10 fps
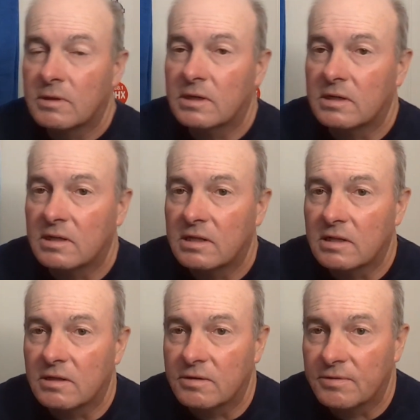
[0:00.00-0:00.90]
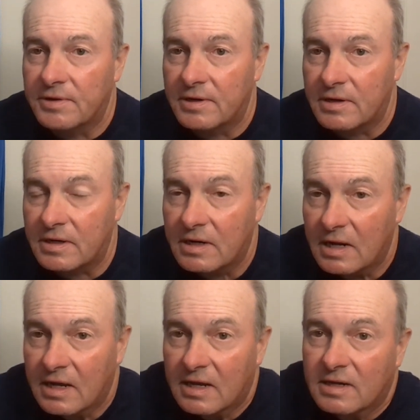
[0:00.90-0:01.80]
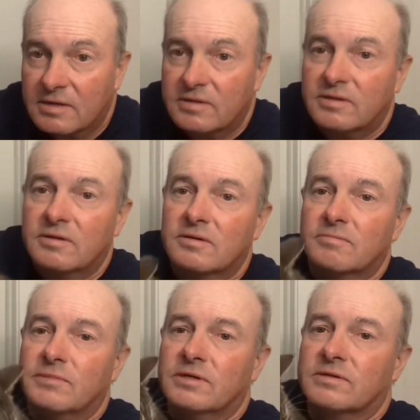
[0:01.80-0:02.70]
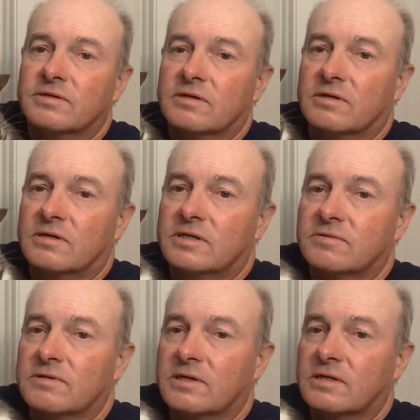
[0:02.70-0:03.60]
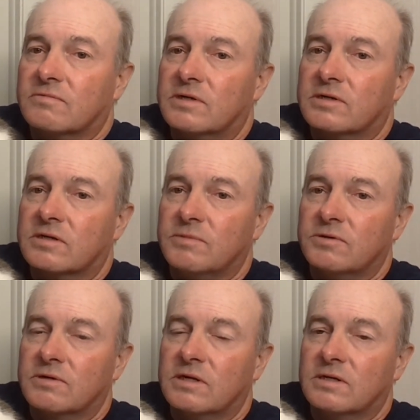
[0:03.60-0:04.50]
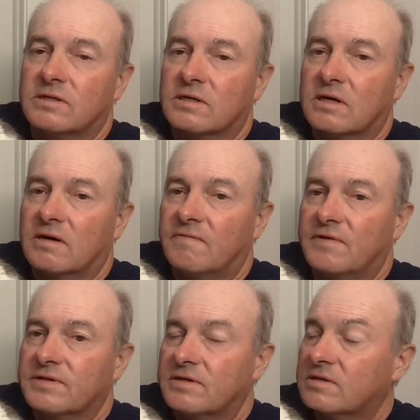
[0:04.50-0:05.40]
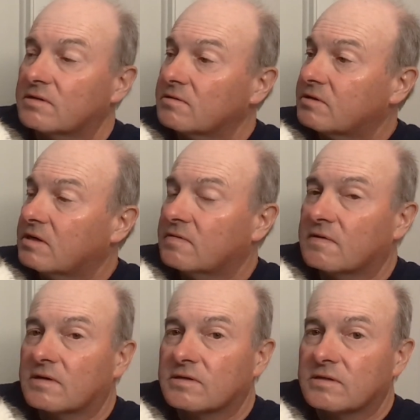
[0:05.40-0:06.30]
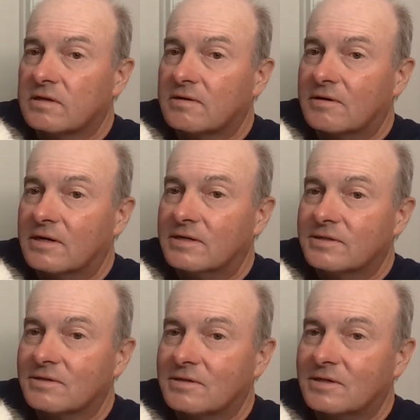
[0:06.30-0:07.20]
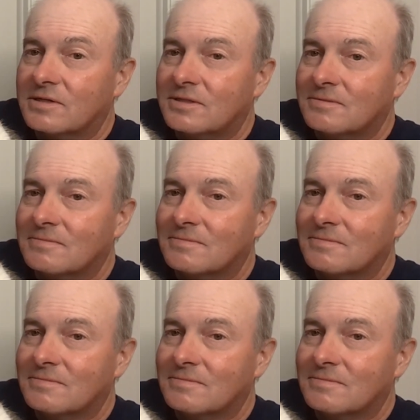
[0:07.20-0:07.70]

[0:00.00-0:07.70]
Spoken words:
Well, hello there, and me and Sarge would like to welcome you again to Conversational Shaving. Isn't that right, Sarge?